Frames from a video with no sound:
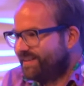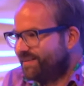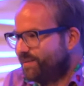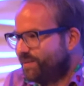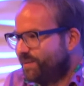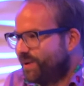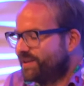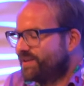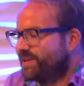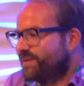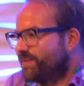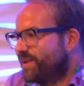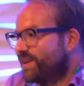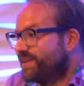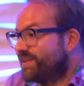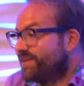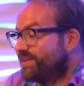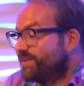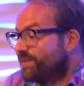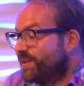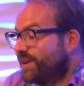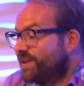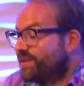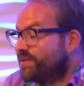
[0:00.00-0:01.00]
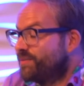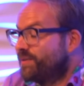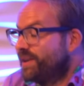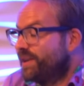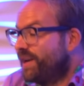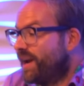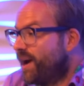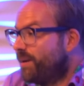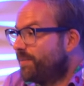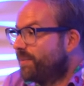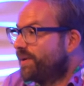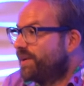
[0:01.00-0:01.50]
what's, what's, what is really
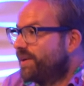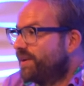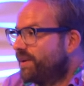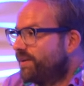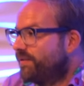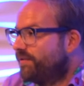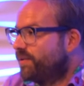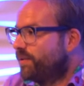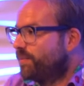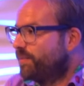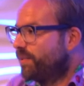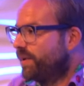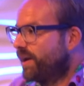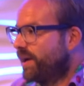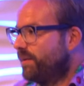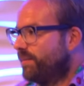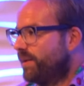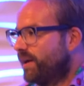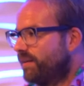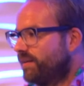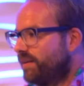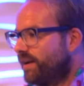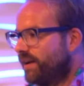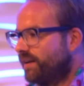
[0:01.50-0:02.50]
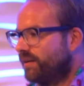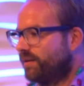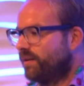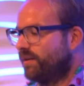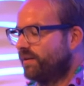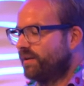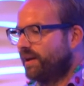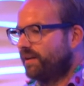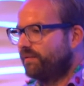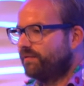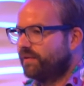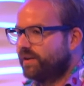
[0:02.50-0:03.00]
happening if you playback like
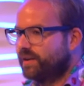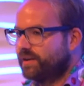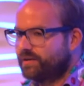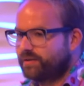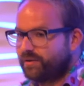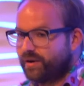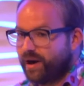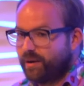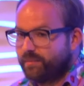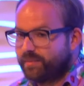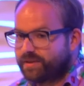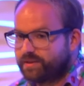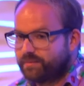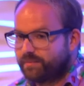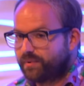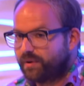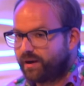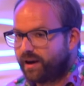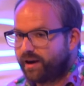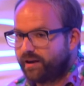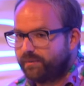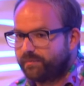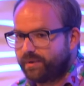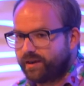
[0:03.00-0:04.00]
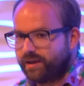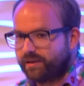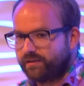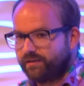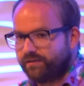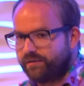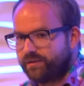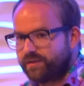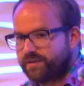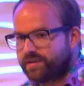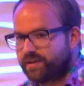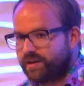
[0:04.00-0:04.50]
on Netflix or Amazon Prime, like the
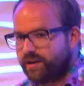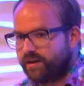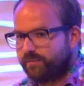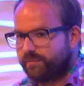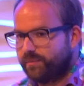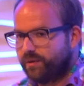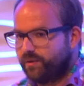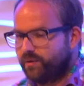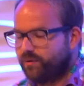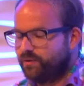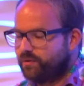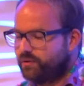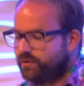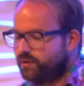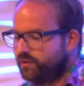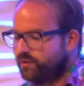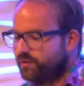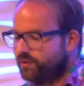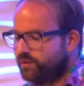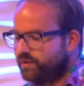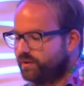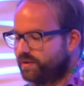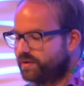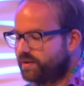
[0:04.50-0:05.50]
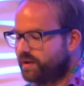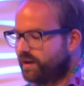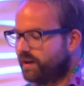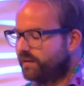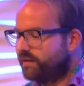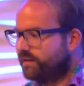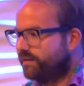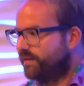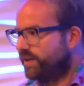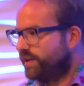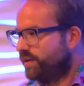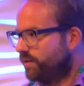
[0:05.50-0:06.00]
first time you do start
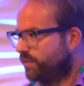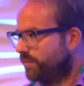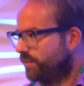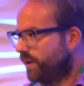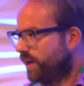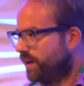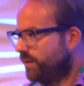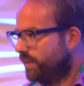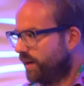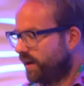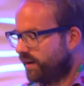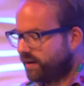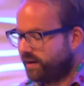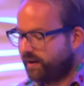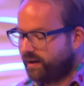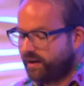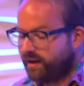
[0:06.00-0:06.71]
the video playback